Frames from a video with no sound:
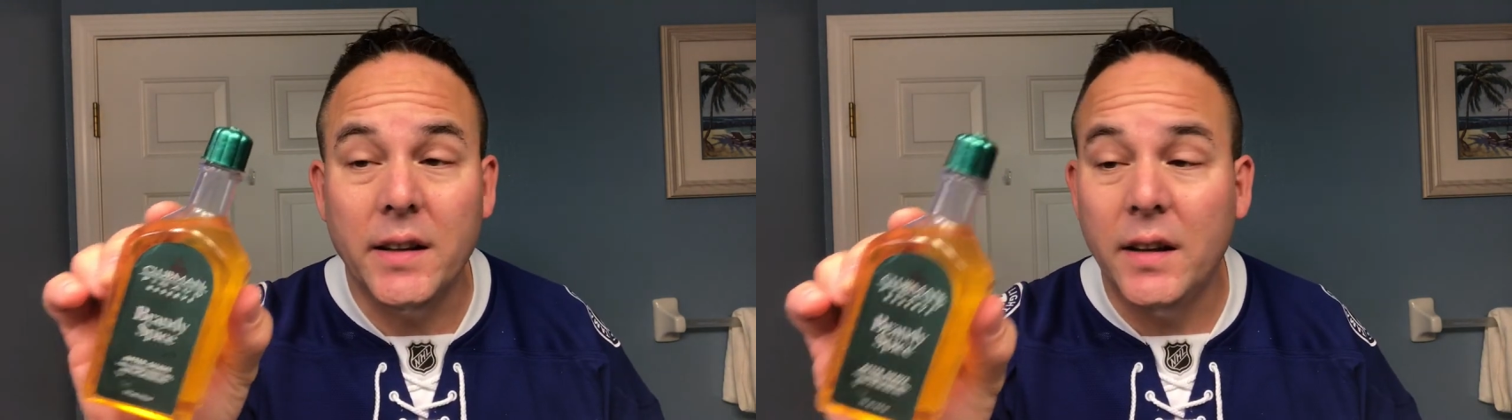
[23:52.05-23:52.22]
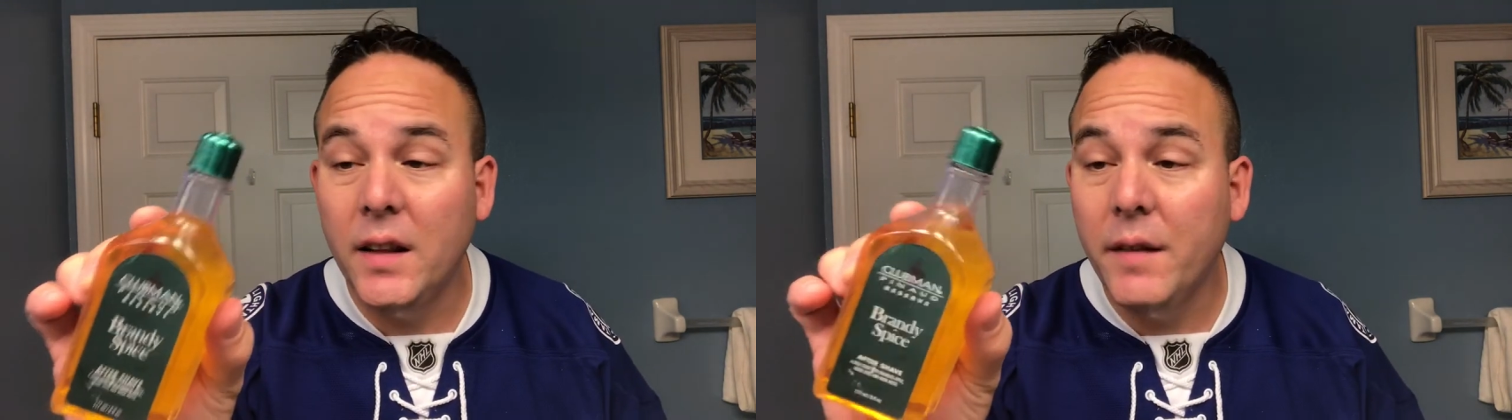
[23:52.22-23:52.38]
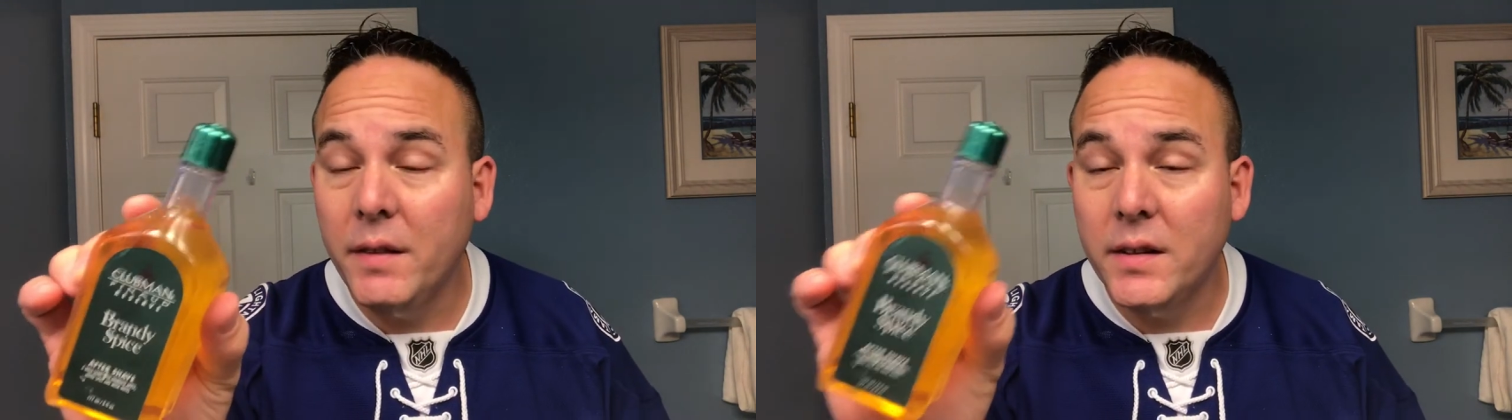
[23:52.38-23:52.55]
I
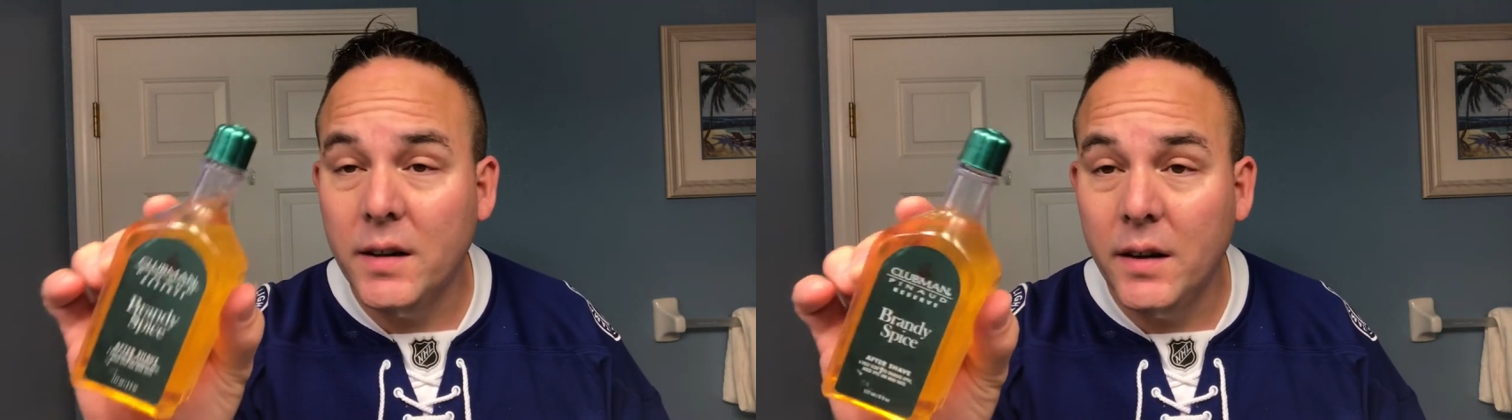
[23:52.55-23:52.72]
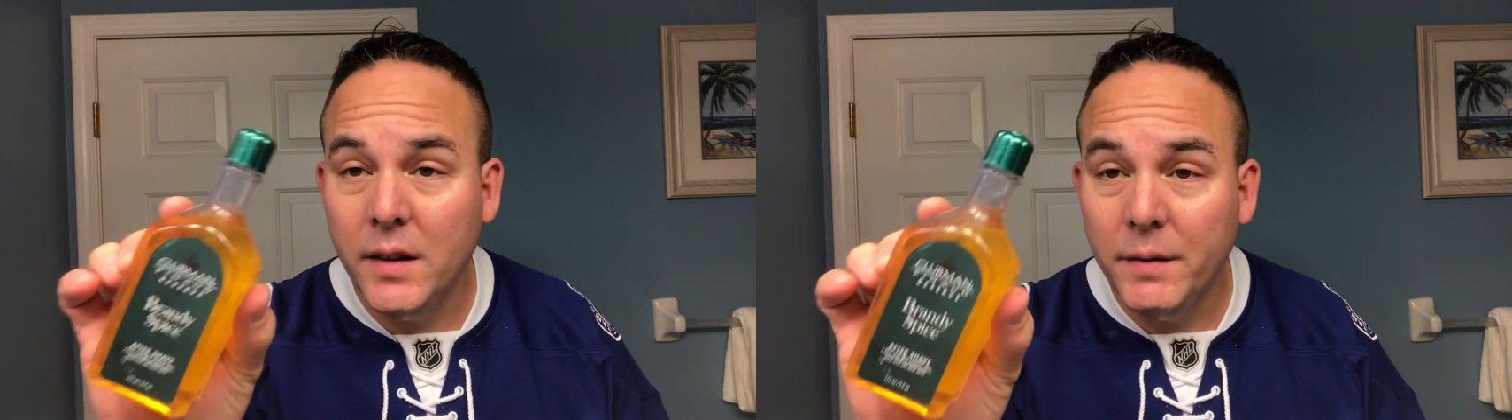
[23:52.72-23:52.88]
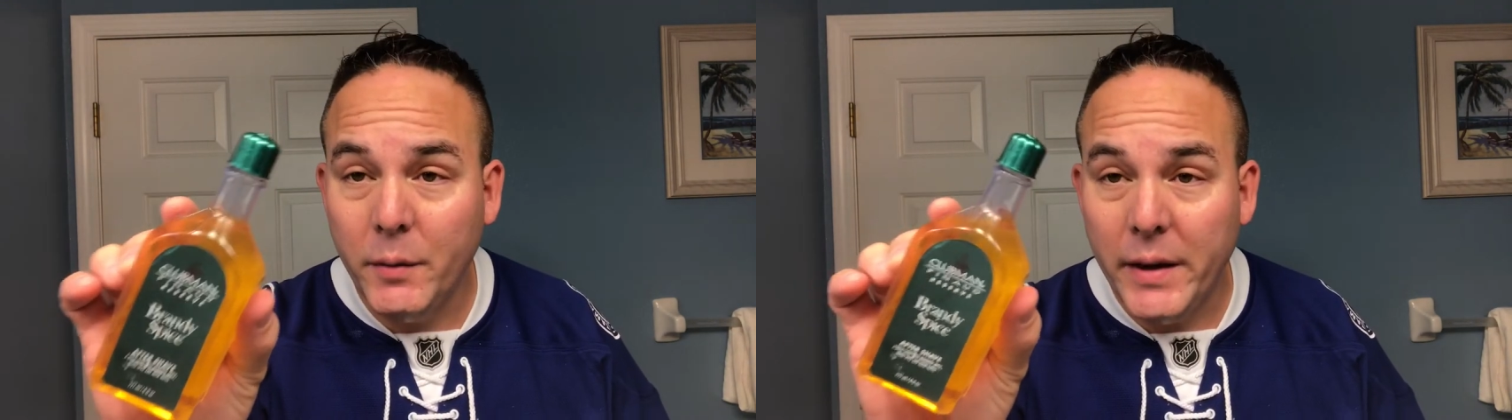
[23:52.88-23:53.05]
love this. I
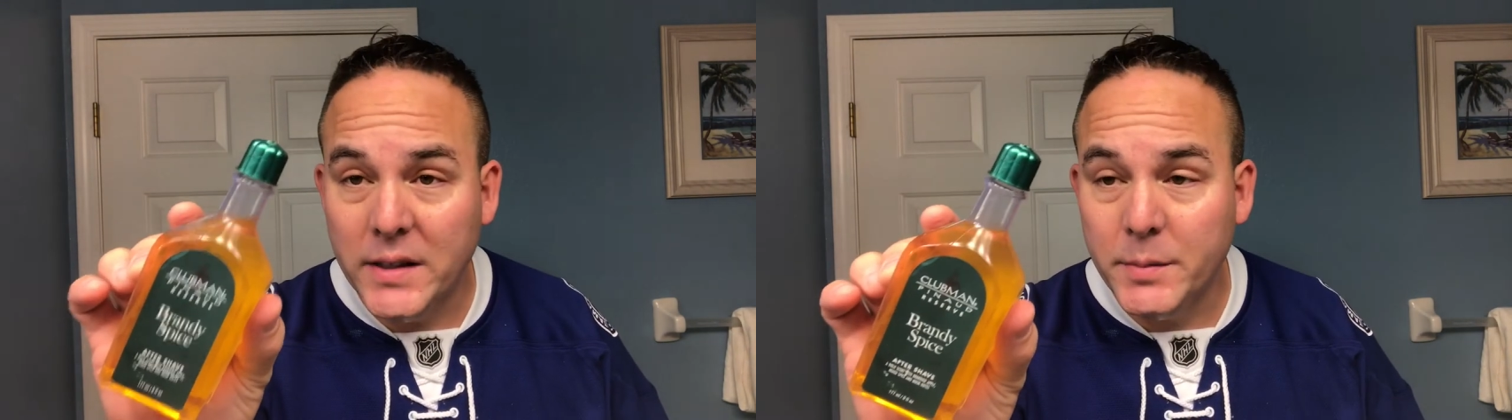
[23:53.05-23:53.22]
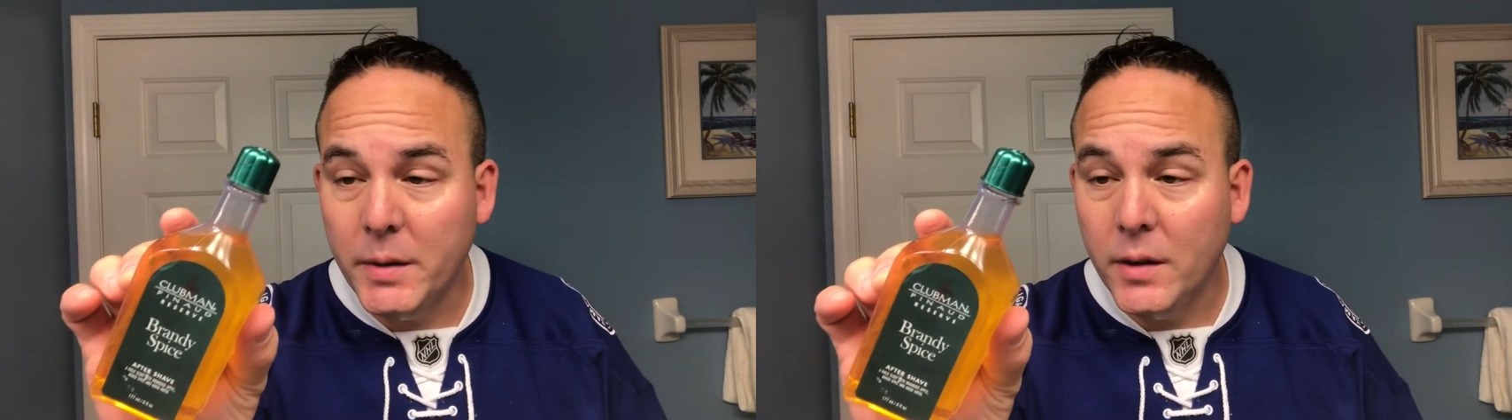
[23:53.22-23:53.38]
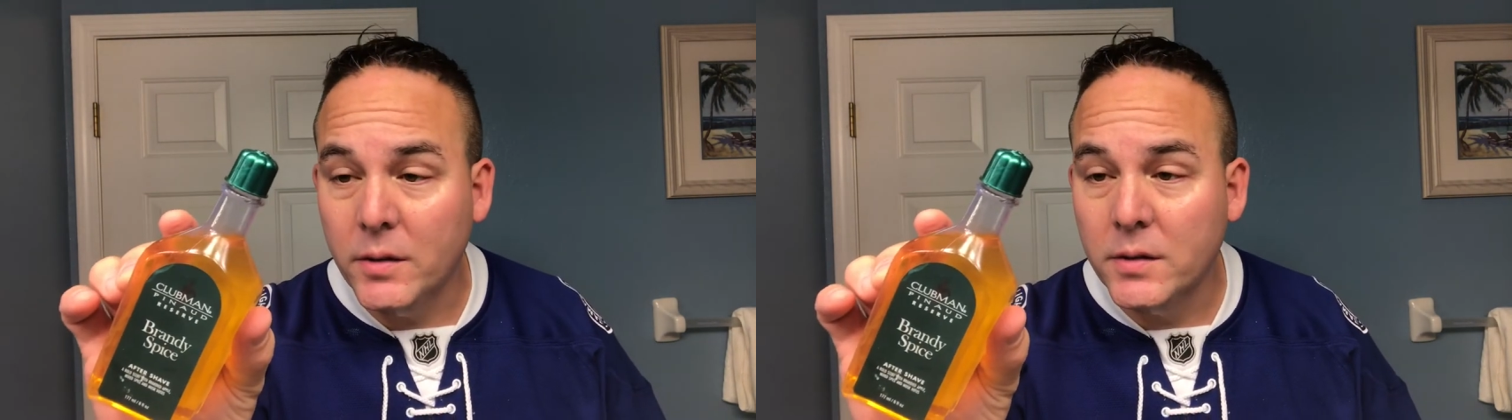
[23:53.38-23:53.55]
love the way it
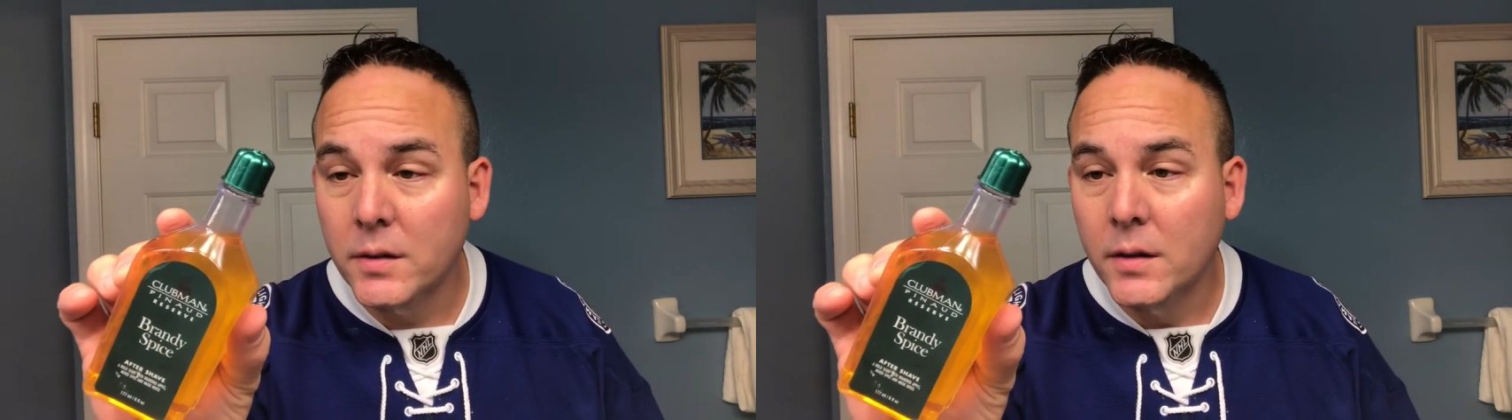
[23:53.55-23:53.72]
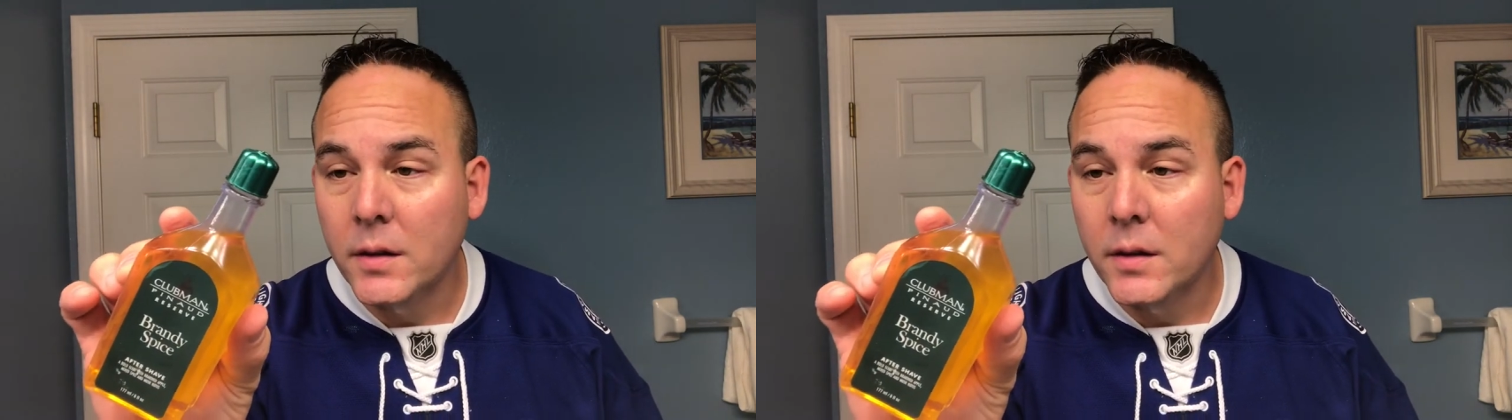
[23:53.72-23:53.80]
smells.